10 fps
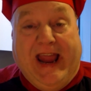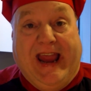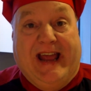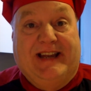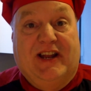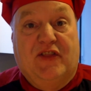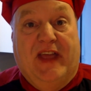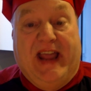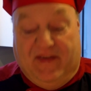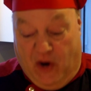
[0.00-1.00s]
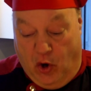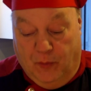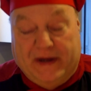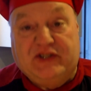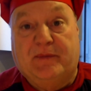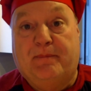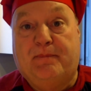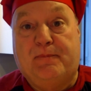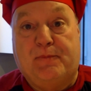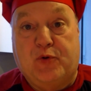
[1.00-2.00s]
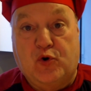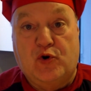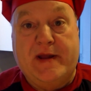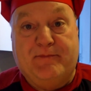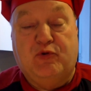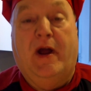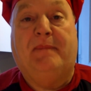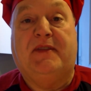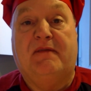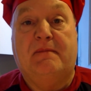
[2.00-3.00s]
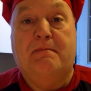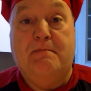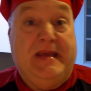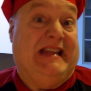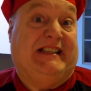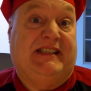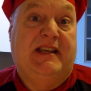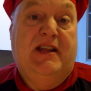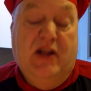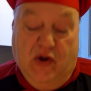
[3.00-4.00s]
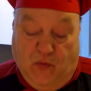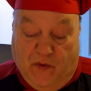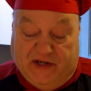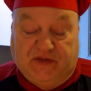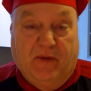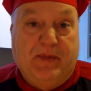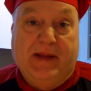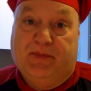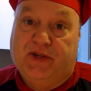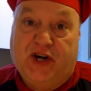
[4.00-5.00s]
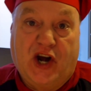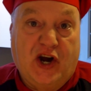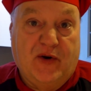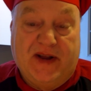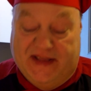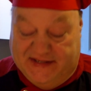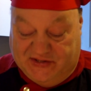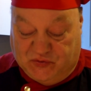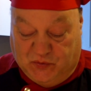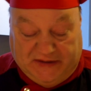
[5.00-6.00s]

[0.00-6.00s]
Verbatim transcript: and they have a whole bunch of pre-prepped meats. Which for people in a hurry, this is